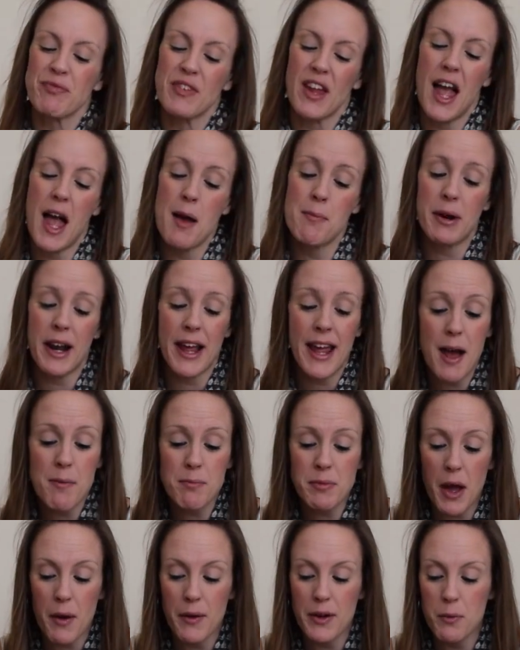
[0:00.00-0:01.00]
But I
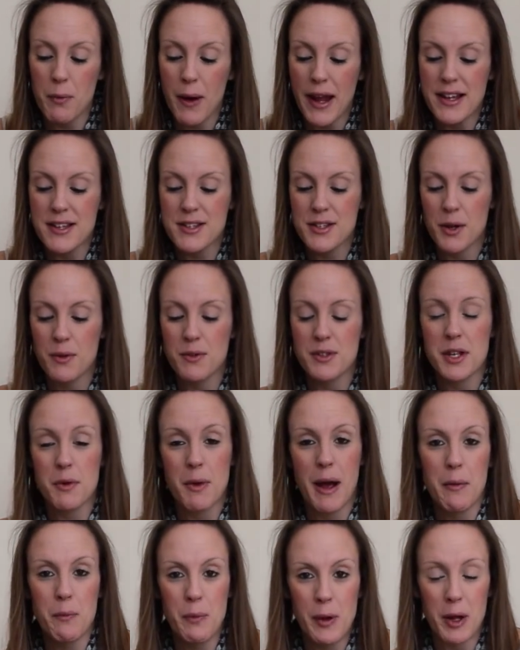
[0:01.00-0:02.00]
am going away soon, so
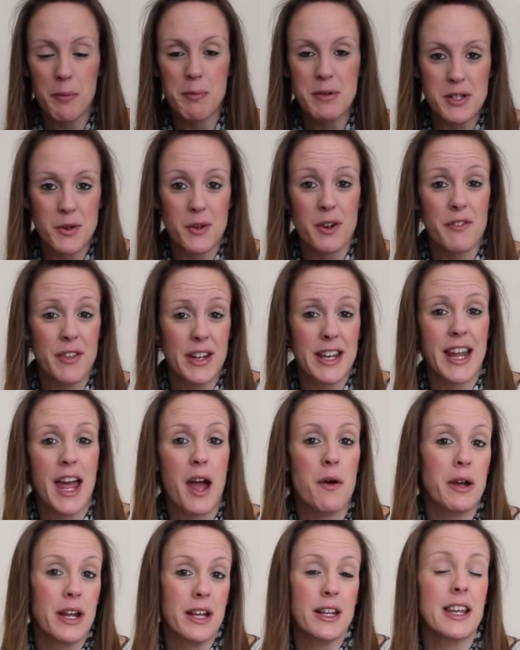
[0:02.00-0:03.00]
I will be doing a
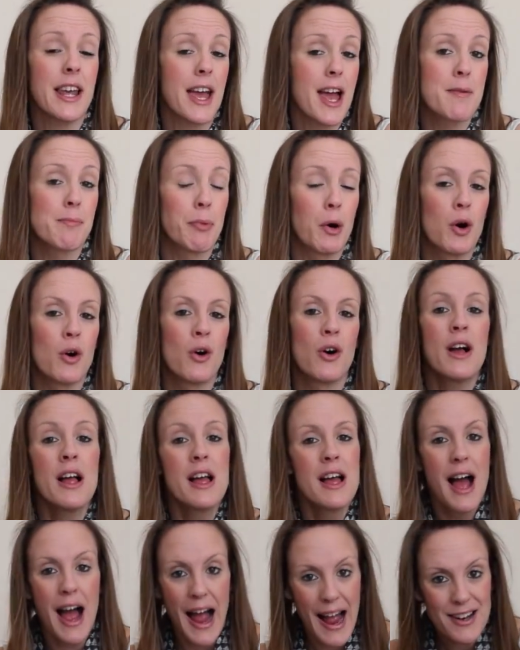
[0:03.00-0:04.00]
video in the airport
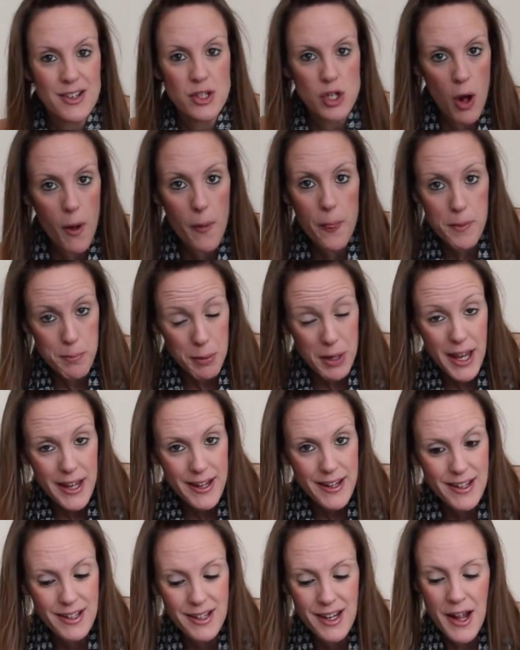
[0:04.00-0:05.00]
and on the
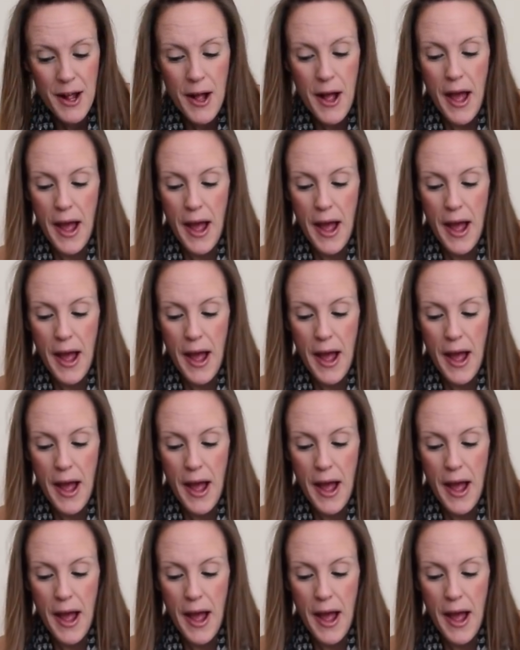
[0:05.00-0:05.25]
plane